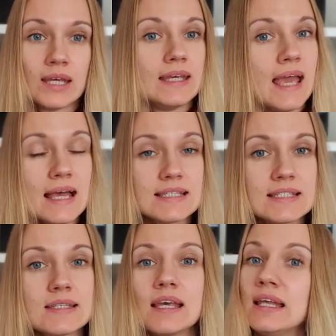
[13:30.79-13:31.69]

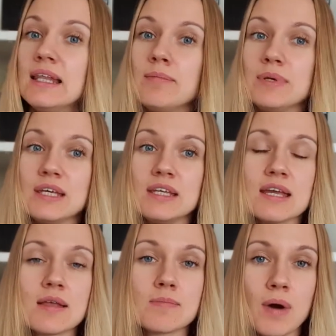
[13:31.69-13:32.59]
Yes, in the beginning
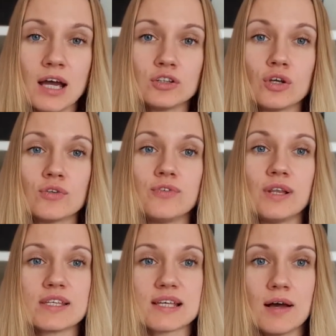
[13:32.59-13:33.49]
it might not feel
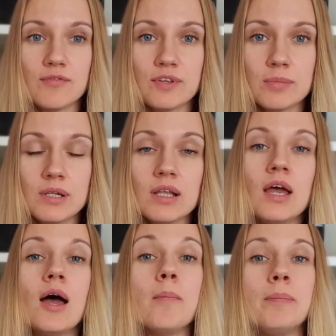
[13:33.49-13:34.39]
as comfortable,
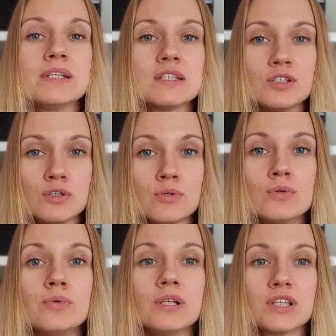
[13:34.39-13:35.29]
but you
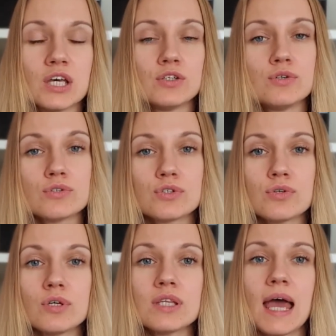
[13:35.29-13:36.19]
will get used to
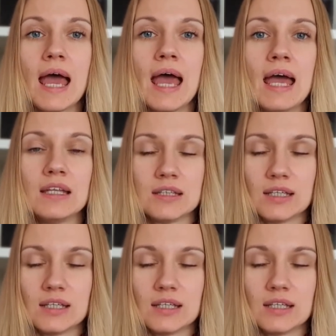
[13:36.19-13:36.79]
it and